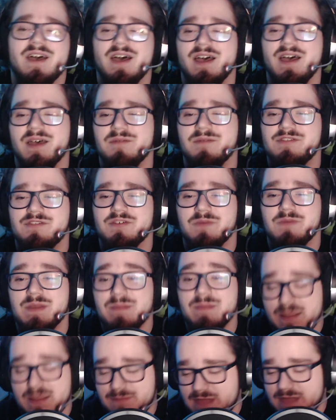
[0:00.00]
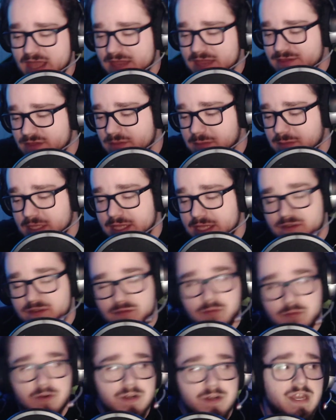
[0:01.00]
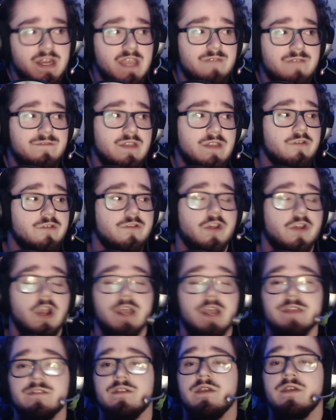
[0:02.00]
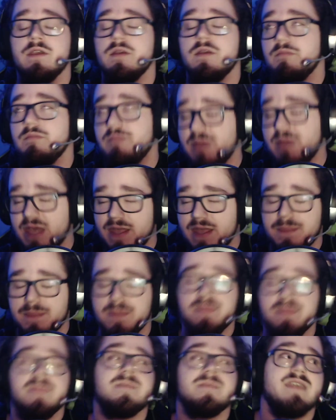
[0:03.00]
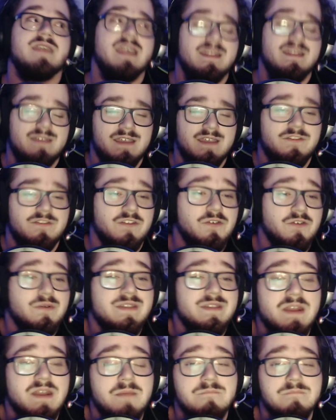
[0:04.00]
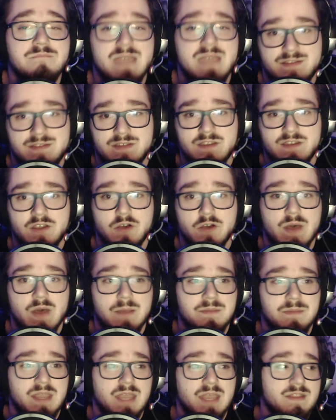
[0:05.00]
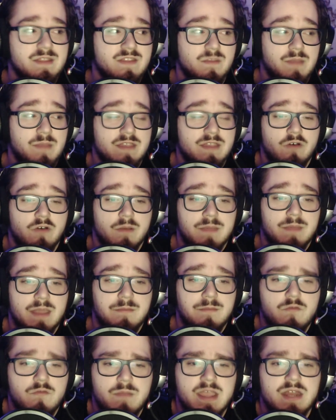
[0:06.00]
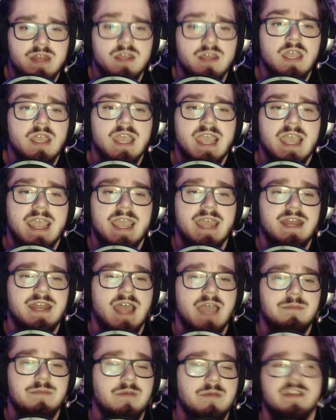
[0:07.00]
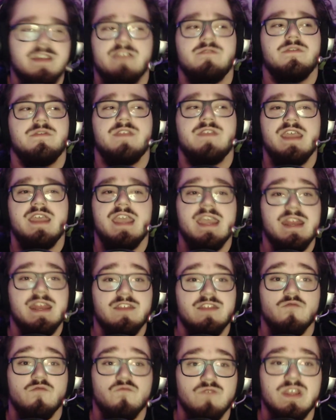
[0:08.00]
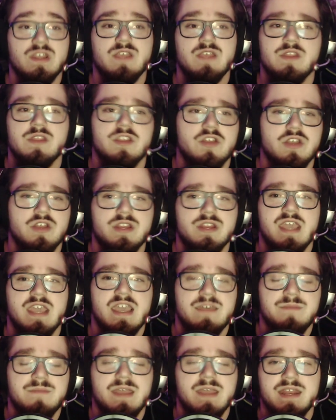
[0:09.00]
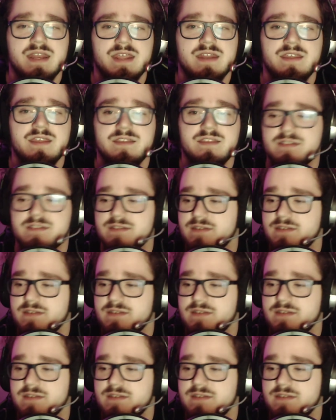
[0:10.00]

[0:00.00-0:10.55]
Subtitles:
So we might be actually playing some more tonight, fingers crossed. But It Takes Two is an amazing co-op game. It's the best co-op game ever made, and I'm obsessed with it, and it's a really, really good game, and it